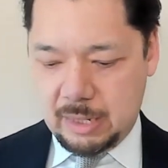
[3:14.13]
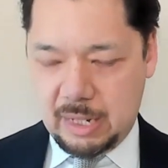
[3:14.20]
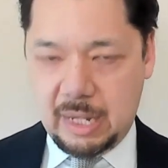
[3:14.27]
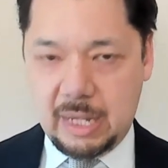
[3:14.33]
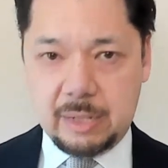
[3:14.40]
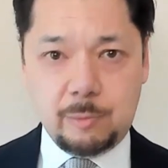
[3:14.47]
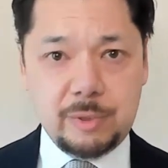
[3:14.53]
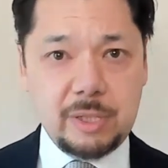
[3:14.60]

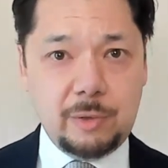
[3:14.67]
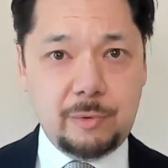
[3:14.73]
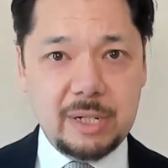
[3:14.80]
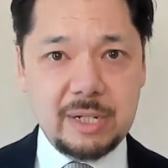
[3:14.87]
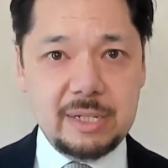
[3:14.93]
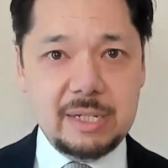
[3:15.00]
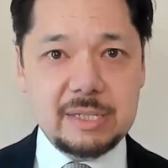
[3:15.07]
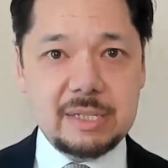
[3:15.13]
And with a
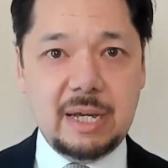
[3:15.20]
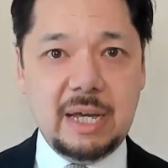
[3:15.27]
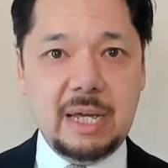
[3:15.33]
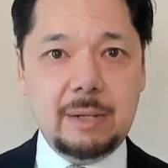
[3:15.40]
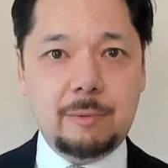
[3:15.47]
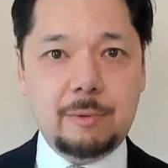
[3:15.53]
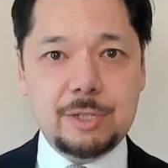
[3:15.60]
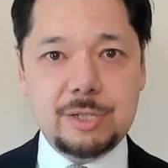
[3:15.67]
grenadine
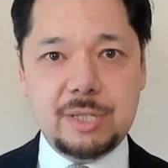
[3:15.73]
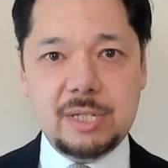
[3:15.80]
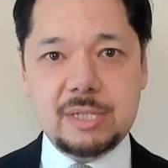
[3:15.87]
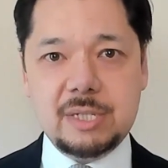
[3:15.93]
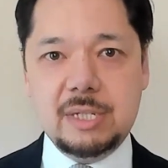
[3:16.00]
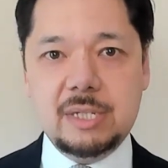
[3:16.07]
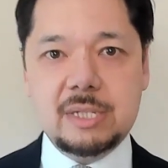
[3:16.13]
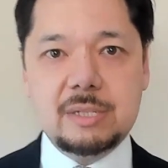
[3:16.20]
tie, which
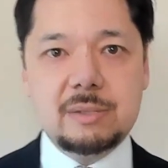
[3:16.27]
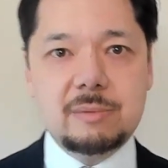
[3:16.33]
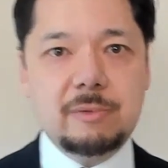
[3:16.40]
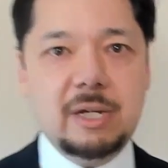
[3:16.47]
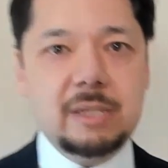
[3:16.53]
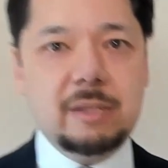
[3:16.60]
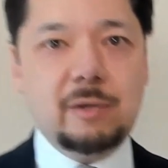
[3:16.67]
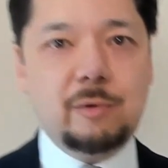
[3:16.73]
this is,
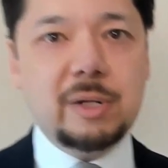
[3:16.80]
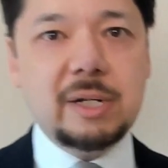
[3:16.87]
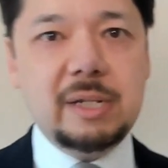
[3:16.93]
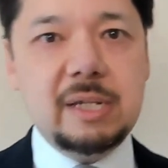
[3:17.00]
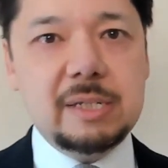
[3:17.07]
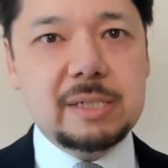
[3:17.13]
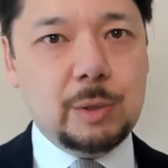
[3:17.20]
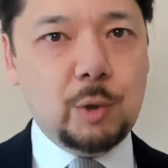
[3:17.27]
right, the
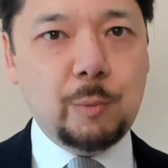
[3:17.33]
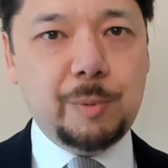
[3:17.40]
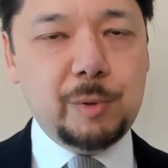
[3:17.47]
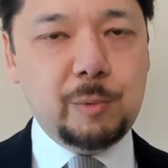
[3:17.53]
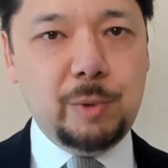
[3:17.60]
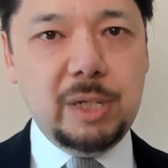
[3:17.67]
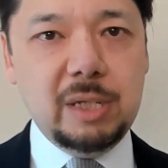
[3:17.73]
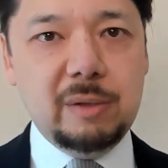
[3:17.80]
grenadine is an
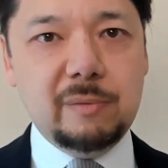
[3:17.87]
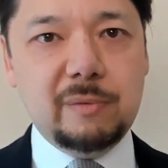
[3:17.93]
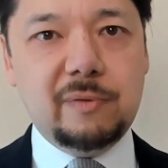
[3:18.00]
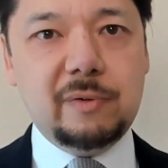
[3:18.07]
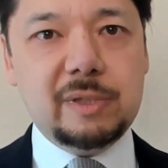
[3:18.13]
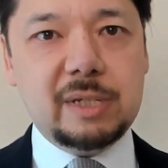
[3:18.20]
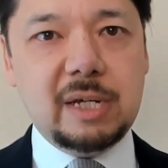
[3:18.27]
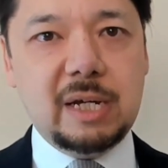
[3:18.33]
open
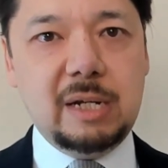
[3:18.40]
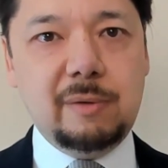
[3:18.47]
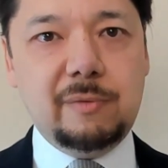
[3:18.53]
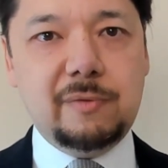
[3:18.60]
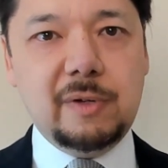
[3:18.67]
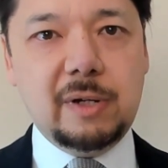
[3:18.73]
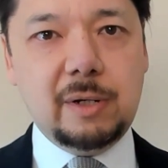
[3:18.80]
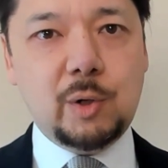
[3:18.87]
weave. It's kind
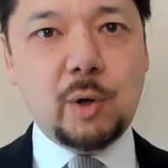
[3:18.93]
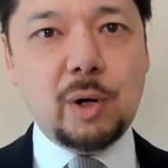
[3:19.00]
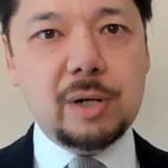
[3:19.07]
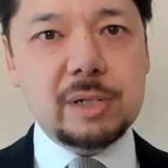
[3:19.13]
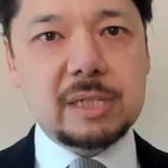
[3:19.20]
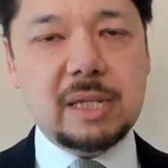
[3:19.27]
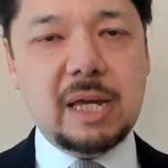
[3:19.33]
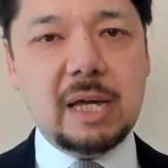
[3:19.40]
of a
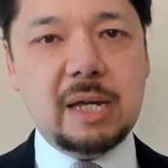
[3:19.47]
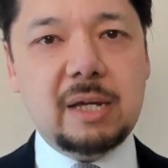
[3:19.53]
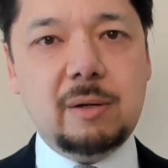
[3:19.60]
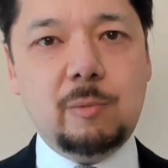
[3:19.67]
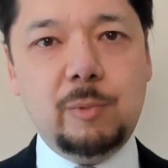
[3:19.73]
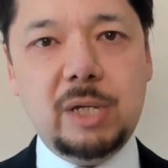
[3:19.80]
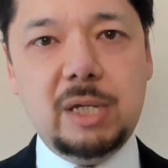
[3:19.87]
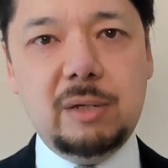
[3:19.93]
gauze-like
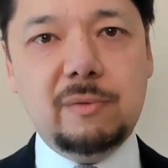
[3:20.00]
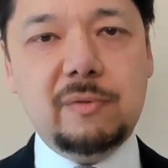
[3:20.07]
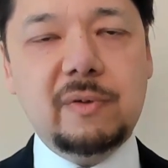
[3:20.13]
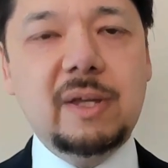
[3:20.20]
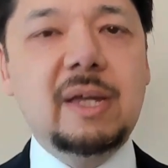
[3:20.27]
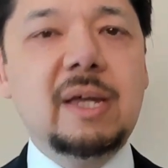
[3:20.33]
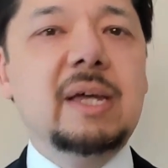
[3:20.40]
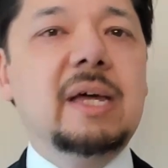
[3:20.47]
weave.
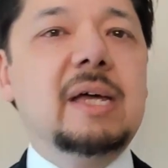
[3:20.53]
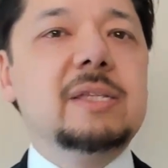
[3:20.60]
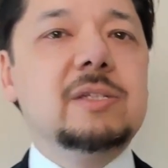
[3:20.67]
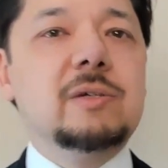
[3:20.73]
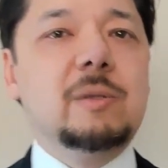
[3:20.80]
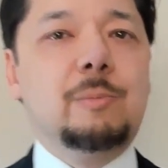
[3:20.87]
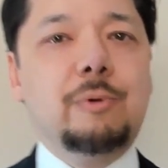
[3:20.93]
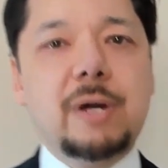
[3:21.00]
And
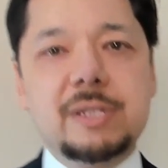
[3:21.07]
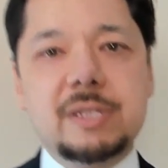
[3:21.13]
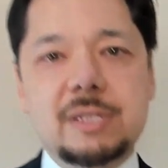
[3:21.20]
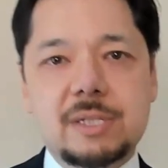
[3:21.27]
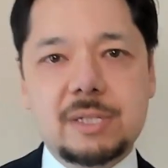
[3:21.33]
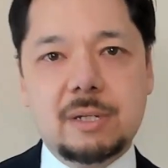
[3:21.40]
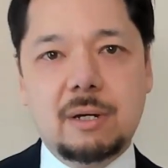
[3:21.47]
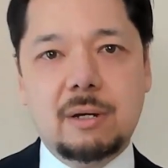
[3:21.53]
so the
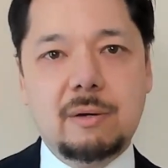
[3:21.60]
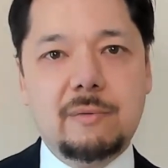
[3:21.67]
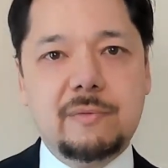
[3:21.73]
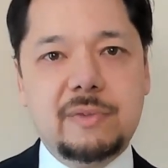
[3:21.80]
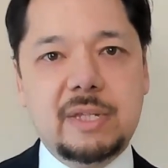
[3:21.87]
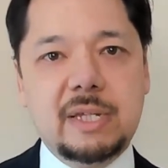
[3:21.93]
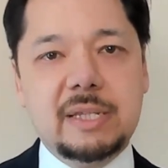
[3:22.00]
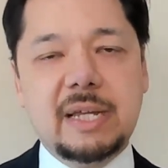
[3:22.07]
presence
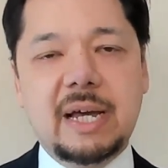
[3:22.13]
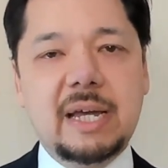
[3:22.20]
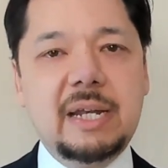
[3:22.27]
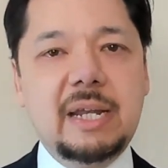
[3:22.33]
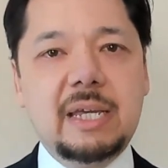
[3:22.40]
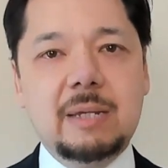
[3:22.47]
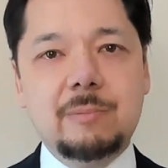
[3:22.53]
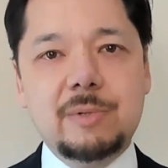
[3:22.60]
of the
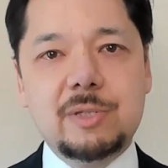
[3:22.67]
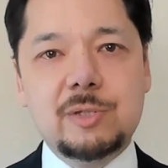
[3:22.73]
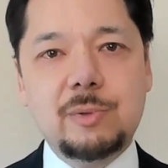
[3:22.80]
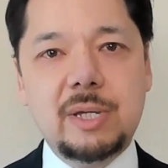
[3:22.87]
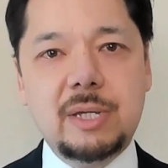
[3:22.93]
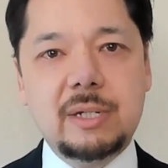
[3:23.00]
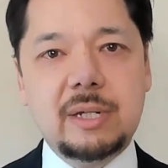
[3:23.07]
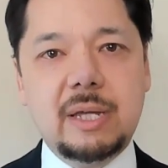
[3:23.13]
lining in
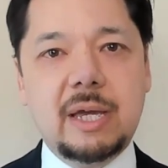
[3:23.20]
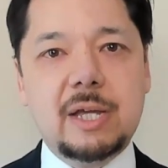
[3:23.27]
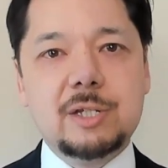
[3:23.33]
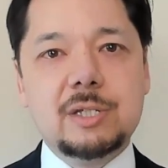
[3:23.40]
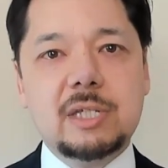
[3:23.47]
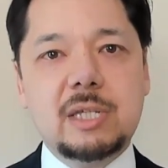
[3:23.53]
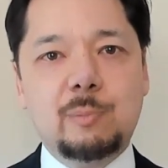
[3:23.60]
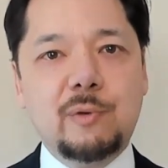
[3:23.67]
between
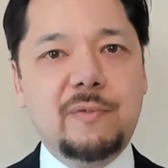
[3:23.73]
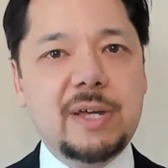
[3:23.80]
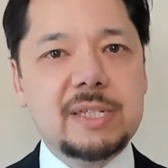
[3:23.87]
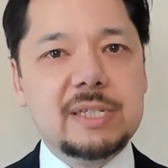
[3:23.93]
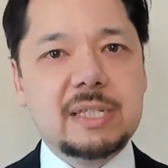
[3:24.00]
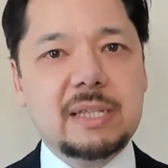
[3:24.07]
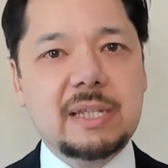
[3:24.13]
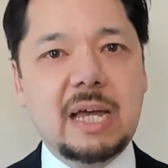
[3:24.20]
actually
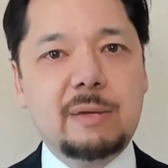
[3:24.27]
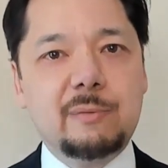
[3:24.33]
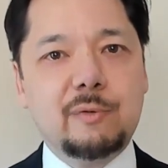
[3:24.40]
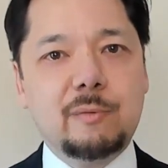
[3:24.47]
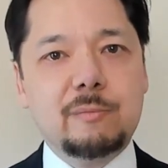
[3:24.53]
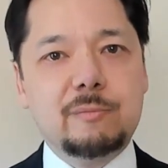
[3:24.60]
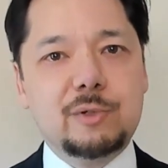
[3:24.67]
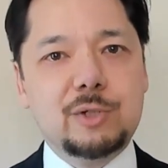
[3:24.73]
prevents the light
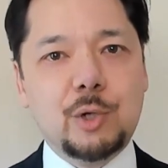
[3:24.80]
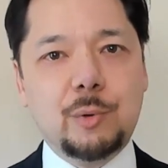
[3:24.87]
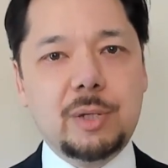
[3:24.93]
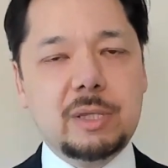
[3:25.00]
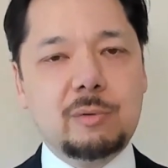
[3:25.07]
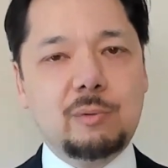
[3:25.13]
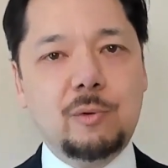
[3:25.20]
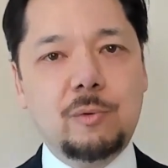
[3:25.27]
from
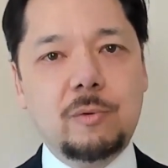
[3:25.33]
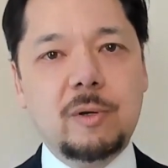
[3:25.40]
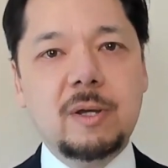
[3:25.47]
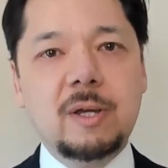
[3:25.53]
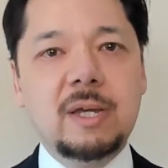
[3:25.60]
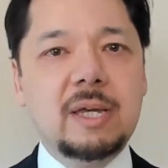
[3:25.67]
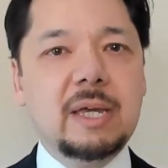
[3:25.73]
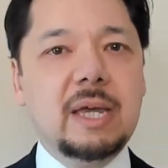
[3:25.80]
showing through,
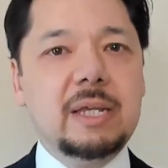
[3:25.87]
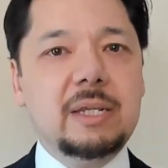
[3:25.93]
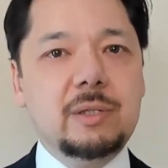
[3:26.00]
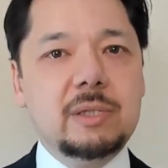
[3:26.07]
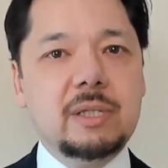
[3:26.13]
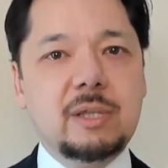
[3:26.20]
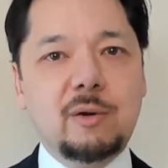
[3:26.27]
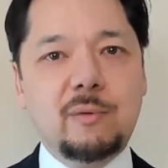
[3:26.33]

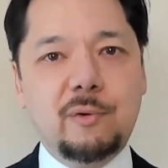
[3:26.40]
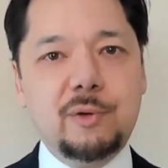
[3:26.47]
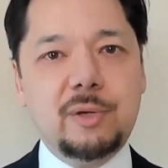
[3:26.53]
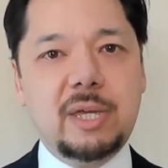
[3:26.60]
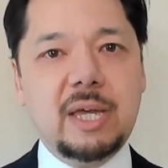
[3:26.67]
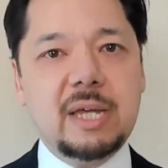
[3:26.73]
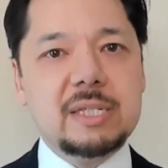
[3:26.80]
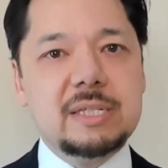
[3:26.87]
and therefore you
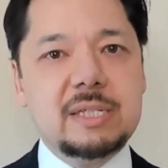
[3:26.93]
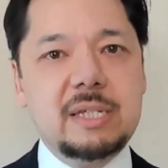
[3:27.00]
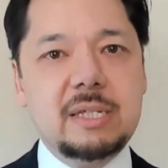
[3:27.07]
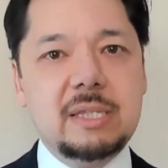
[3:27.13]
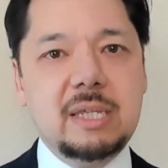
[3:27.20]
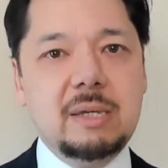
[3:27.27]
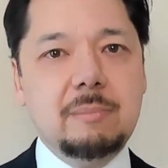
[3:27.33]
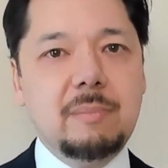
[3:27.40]
can't
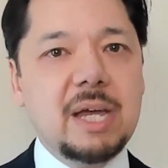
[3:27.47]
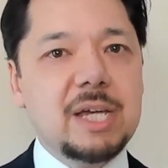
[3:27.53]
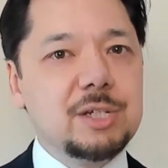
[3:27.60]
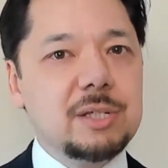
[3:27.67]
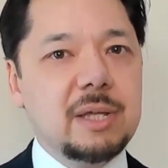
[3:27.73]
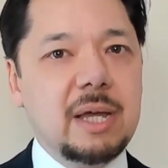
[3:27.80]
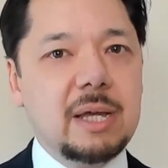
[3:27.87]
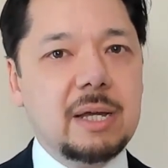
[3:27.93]
see the
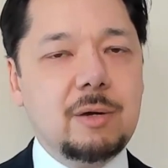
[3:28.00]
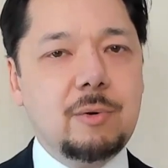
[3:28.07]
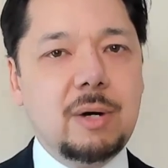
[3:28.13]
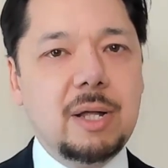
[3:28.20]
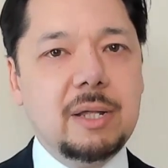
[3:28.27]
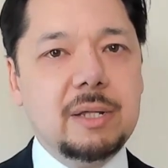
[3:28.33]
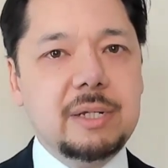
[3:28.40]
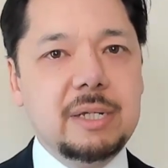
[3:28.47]
mesh-like
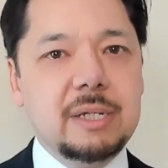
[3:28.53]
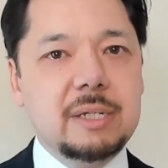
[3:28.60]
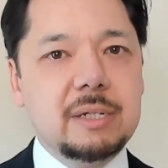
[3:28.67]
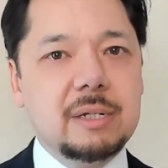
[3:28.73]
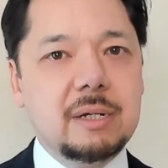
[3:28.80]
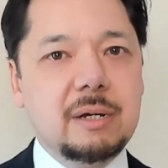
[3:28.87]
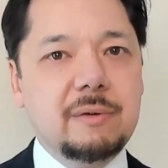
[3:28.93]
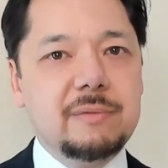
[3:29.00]
quality
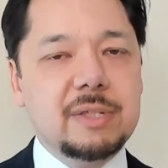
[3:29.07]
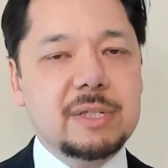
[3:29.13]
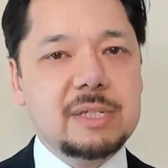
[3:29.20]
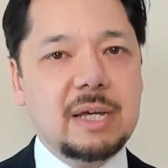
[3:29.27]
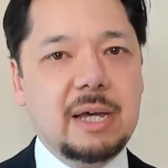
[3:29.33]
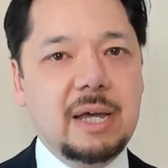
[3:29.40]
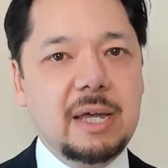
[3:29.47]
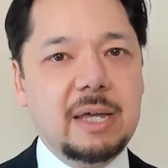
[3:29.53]
of the
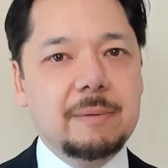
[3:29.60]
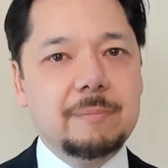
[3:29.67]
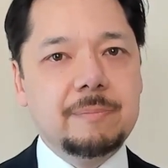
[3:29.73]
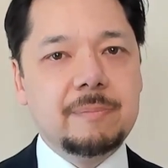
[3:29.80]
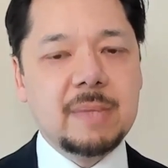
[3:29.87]
tie.